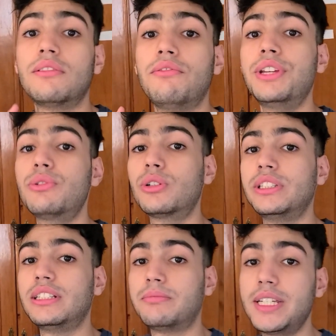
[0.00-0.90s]
Vroid
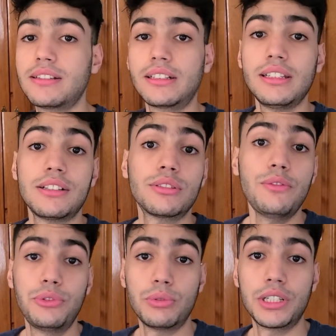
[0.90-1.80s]
is basically a
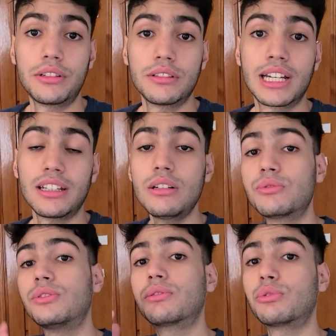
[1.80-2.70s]
software that allows you
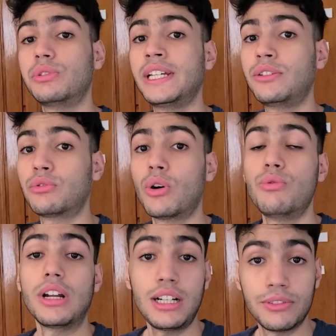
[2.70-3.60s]
to create your
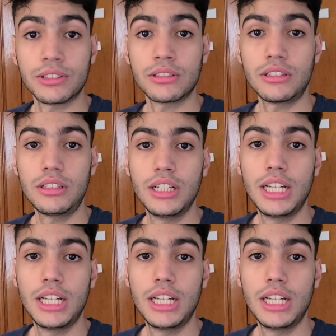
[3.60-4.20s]
own avatar.